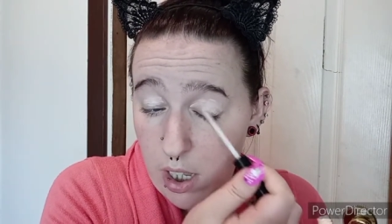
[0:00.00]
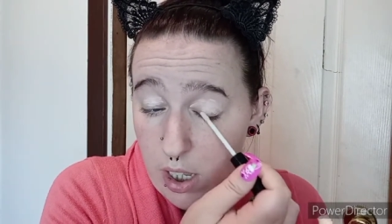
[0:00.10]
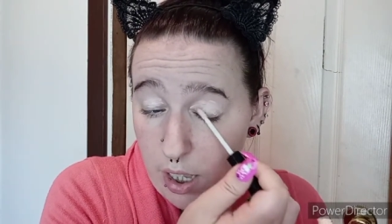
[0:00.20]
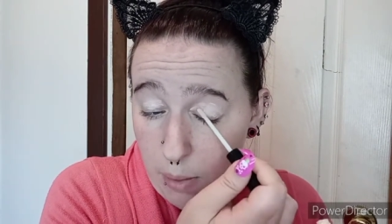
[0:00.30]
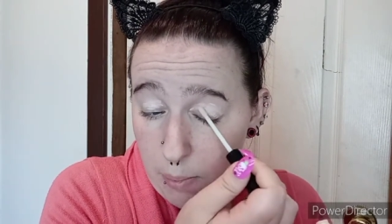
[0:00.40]

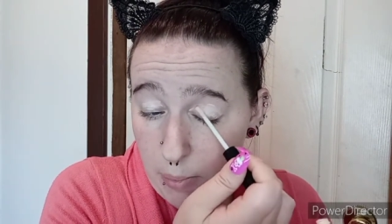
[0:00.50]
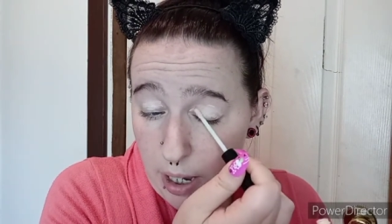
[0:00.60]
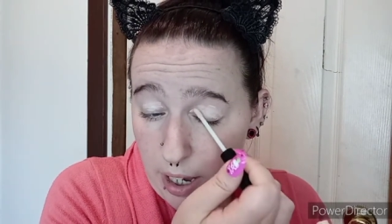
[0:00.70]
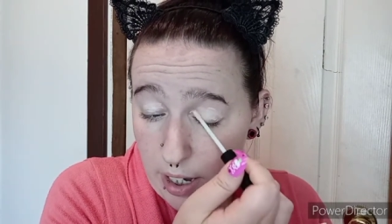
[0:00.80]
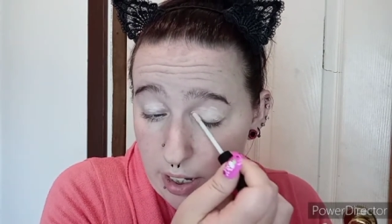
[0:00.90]
come
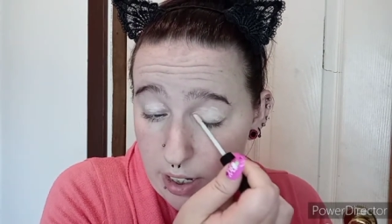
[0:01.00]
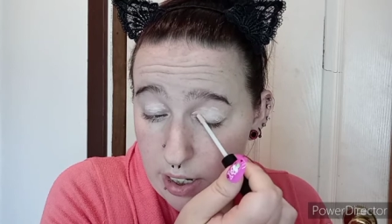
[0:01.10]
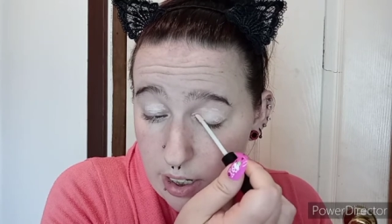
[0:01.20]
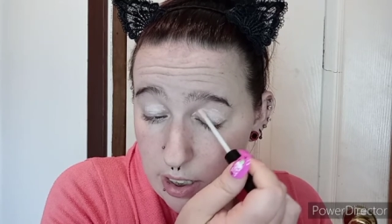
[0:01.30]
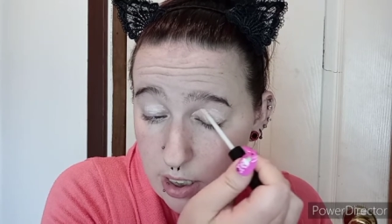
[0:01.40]
back.
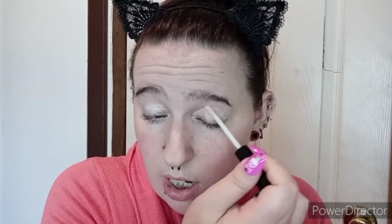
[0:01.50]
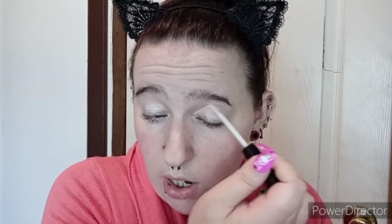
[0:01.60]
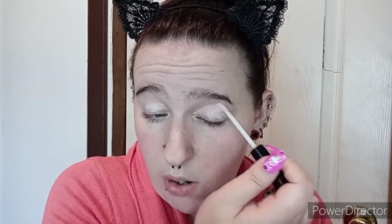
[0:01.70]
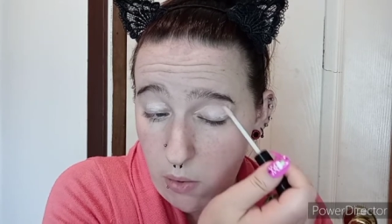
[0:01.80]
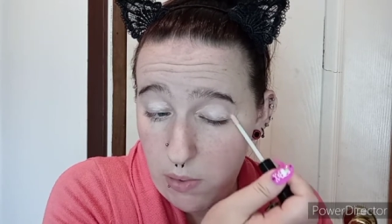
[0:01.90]

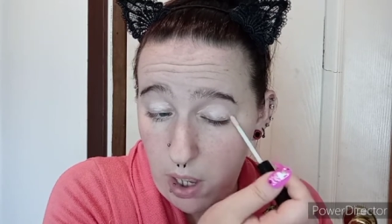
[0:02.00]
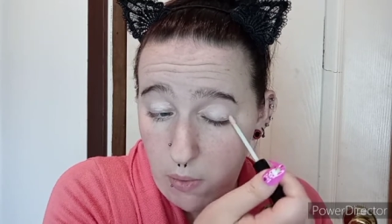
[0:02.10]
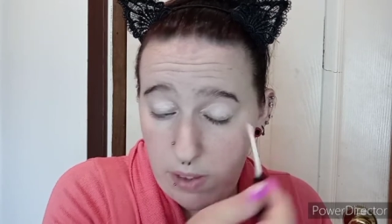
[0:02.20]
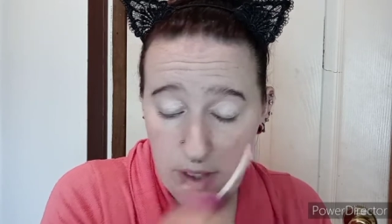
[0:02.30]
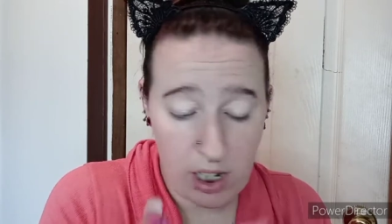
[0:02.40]
So the
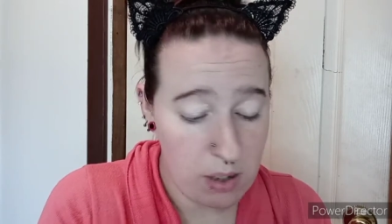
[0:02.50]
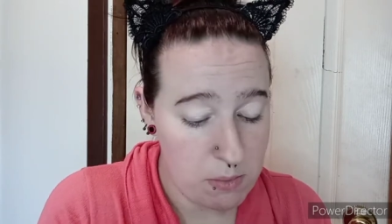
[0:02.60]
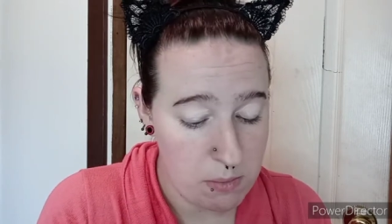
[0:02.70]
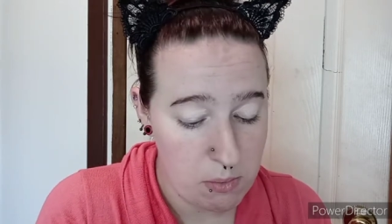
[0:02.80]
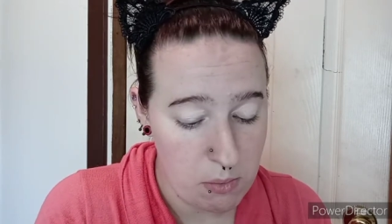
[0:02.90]
only thing
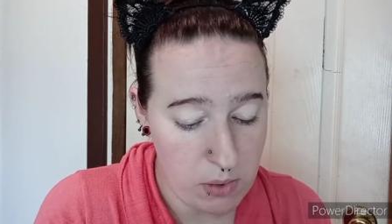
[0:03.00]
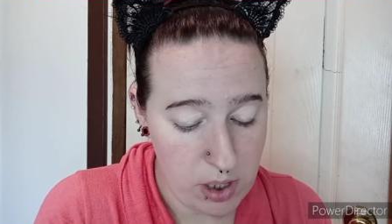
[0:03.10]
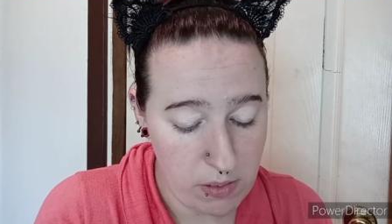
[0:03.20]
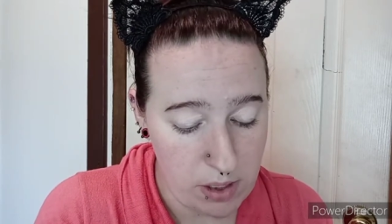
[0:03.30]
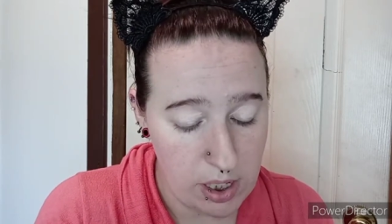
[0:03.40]
I'm
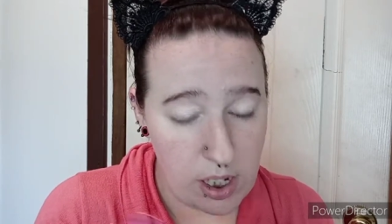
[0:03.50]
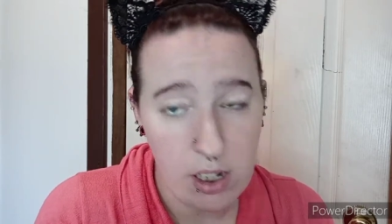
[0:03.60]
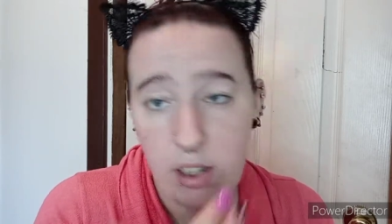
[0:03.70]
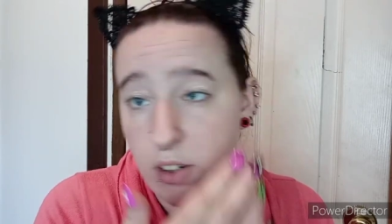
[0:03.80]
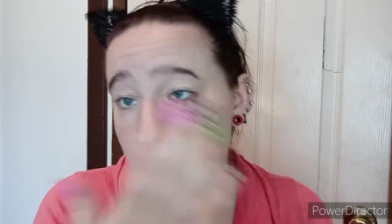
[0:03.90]

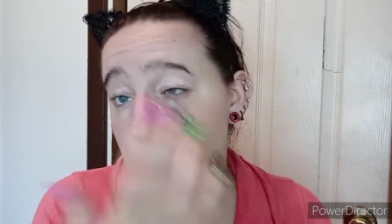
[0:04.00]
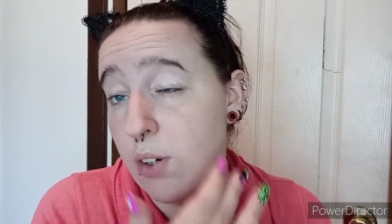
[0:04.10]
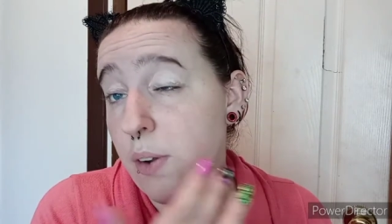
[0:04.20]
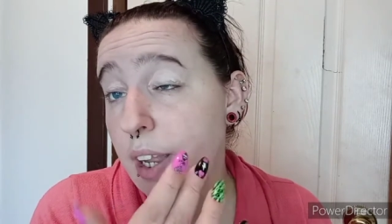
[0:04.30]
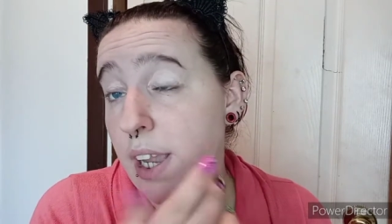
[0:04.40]
really
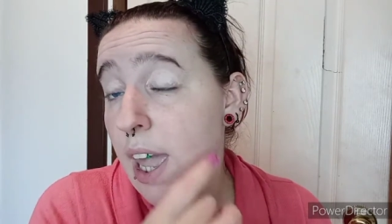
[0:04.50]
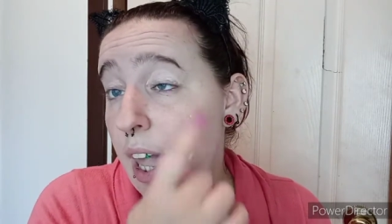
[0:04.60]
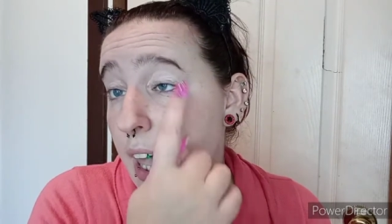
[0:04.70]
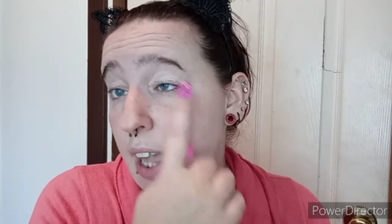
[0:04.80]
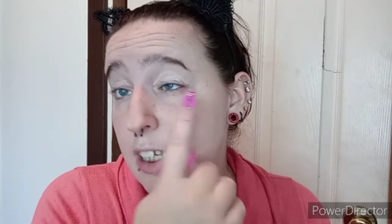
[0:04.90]
doing
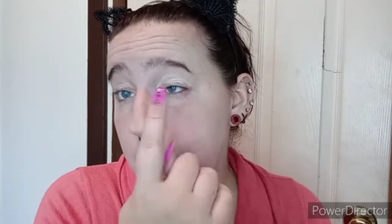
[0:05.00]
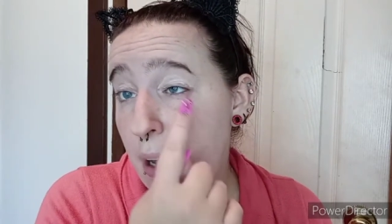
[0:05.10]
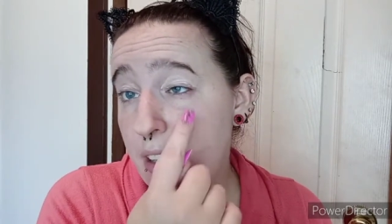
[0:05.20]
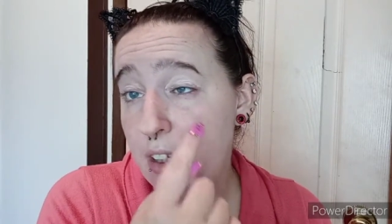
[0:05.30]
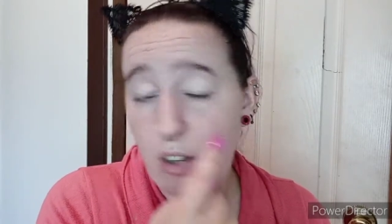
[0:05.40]
is
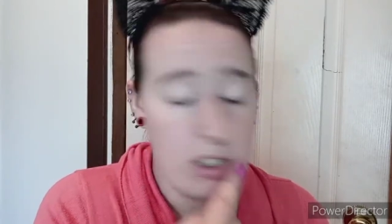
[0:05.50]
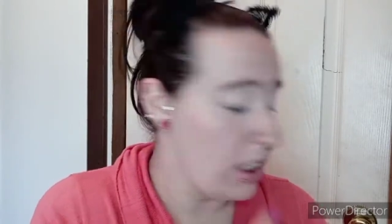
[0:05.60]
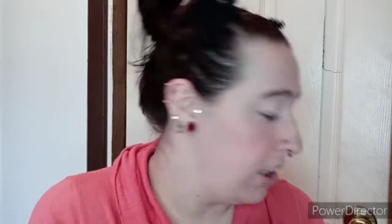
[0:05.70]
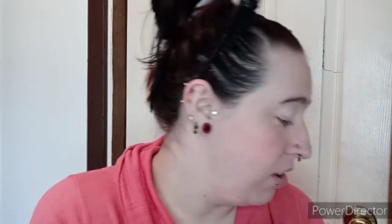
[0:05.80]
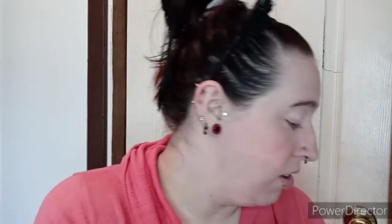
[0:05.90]
putting it on
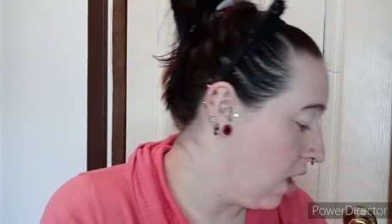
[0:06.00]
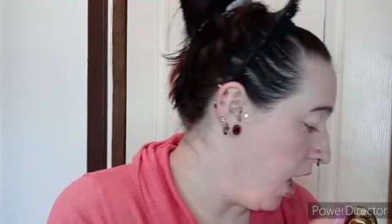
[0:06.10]
here,